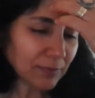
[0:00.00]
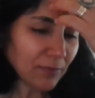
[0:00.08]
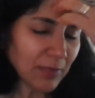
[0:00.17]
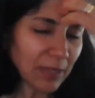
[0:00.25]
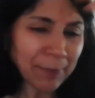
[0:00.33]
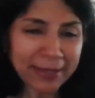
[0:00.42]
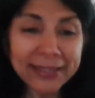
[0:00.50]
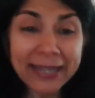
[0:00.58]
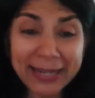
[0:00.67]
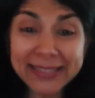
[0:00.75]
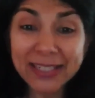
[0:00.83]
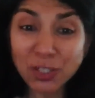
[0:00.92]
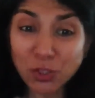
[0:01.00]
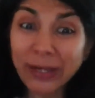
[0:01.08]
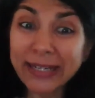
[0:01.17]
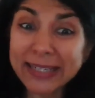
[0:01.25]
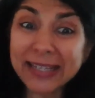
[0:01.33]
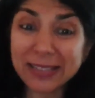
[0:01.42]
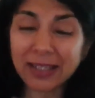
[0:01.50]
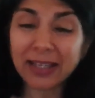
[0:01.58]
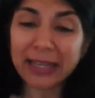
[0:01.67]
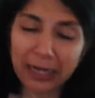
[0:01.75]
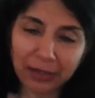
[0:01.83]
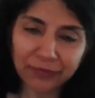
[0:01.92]
by the 1920s, the
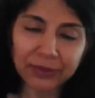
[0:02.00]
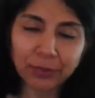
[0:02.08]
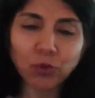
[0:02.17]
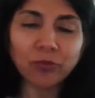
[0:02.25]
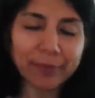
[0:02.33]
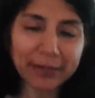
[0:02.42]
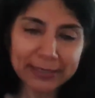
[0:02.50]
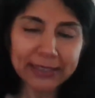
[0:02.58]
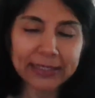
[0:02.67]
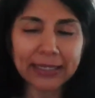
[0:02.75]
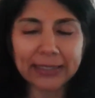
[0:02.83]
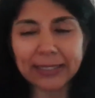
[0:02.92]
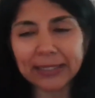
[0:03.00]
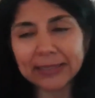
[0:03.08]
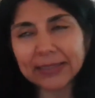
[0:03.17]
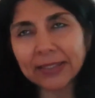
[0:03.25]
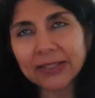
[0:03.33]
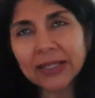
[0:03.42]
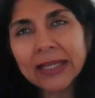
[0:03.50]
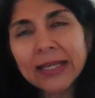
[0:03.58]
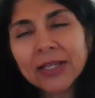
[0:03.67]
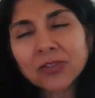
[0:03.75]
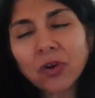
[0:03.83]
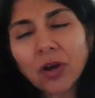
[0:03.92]
Khilafat movement and such.
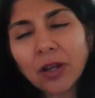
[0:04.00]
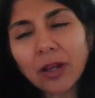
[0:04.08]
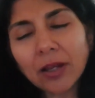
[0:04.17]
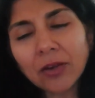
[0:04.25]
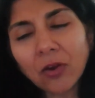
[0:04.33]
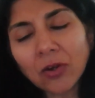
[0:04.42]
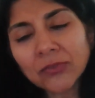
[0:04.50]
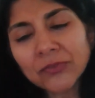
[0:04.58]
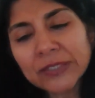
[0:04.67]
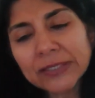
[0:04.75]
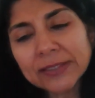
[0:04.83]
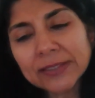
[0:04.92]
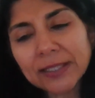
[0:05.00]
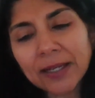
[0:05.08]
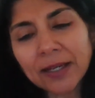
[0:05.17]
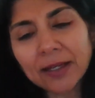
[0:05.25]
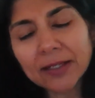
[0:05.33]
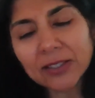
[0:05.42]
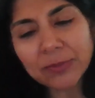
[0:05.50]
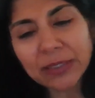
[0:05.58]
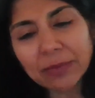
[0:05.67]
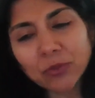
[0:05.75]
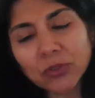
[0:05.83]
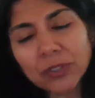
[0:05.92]
So a lot of these
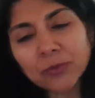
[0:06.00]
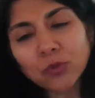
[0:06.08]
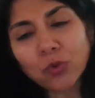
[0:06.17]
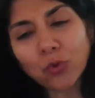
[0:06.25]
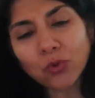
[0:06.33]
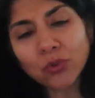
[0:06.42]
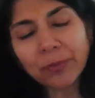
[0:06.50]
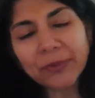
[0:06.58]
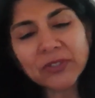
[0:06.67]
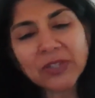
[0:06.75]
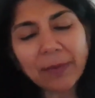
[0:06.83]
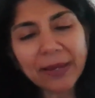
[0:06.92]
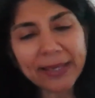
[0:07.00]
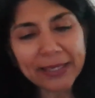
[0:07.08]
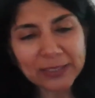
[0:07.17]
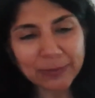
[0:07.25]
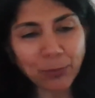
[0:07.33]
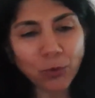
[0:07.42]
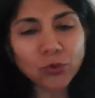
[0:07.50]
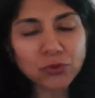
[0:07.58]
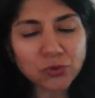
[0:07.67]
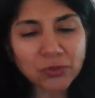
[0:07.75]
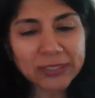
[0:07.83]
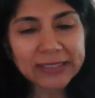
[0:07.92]
Kashmiri Muslims who go to the Punjab are
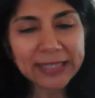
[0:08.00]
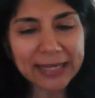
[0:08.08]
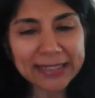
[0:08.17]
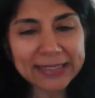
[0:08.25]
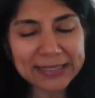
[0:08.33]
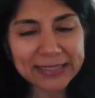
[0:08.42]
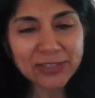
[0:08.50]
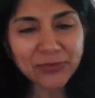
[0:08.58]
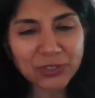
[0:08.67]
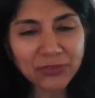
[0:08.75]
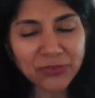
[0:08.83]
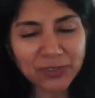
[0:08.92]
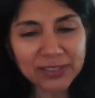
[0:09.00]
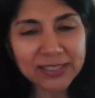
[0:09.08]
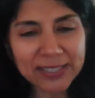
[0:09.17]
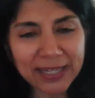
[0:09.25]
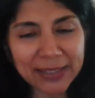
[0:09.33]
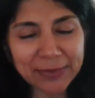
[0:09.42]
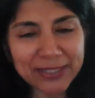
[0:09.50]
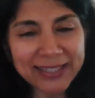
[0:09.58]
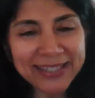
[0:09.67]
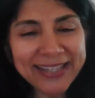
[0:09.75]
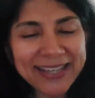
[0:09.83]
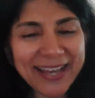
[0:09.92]
exposed to these ideas for the first time,
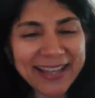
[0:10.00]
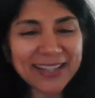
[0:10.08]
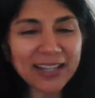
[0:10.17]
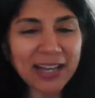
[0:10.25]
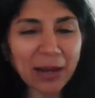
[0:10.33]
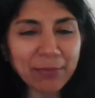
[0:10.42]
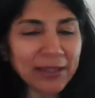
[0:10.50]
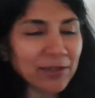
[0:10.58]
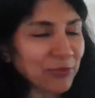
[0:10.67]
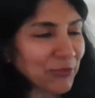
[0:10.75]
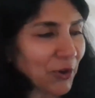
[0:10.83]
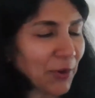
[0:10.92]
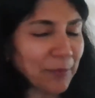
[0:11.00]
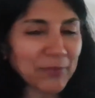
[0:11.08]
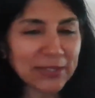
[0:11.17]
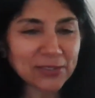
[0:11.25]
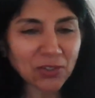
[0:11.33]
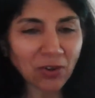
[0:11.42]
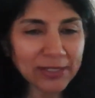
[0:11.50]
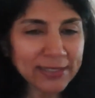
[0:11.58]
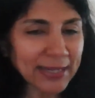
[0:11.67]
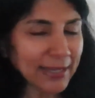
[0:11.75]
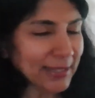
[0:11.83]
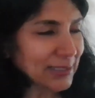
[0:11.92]
right? And they're coming from this
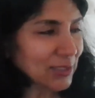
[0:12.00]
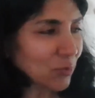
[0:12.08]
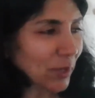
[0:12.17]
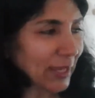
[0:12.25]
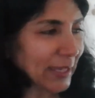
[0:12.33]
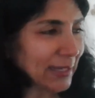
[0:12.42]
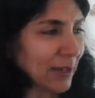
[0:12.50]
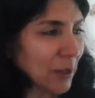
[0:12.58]
context where,